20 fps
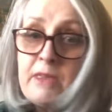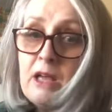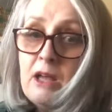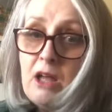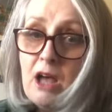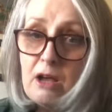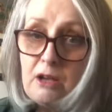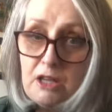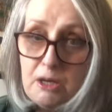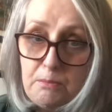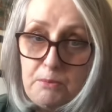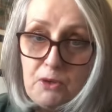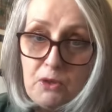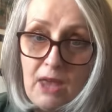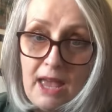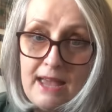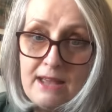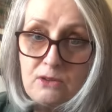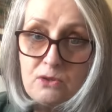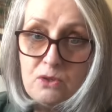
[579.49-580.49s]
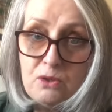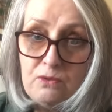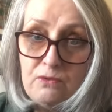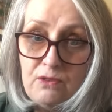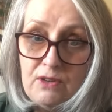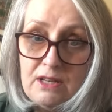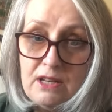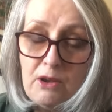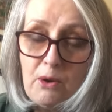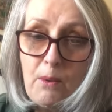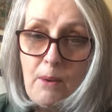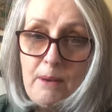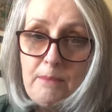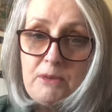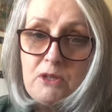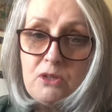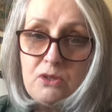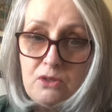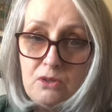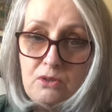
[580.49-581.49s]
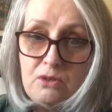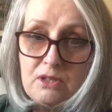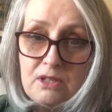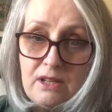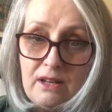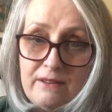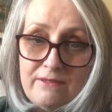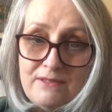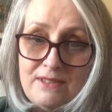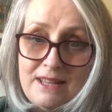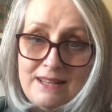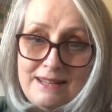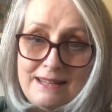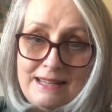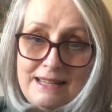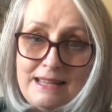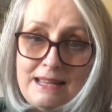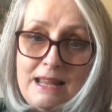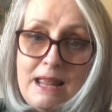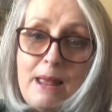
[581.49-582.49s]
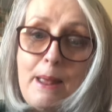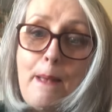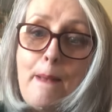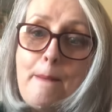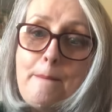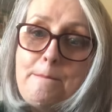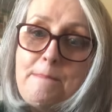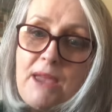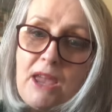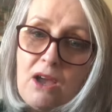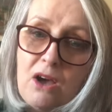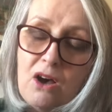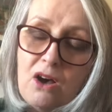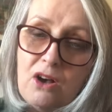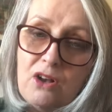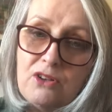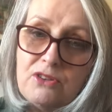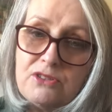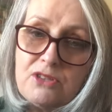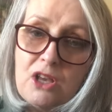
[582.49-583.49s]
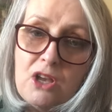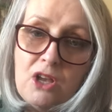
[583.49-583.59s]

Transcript: I'm going to put the how-to video up as soon as I've done it because